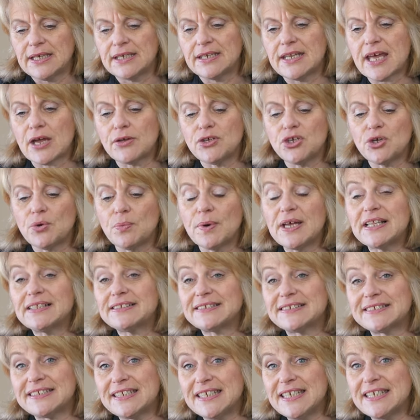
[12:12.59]
Now you will
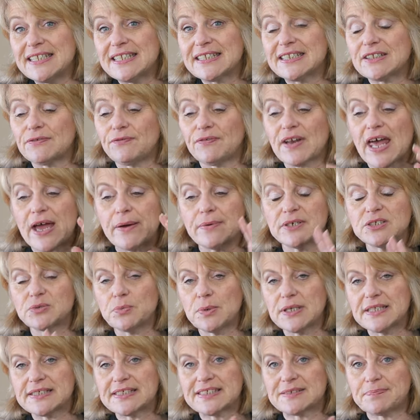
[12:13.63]
see that the flowers
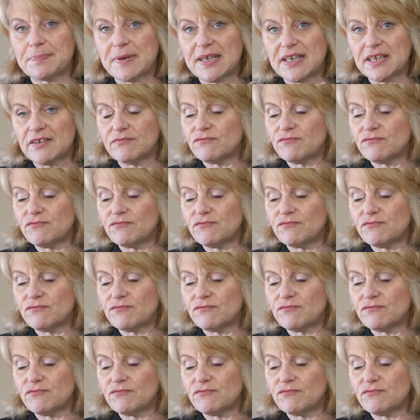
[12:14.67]
will spin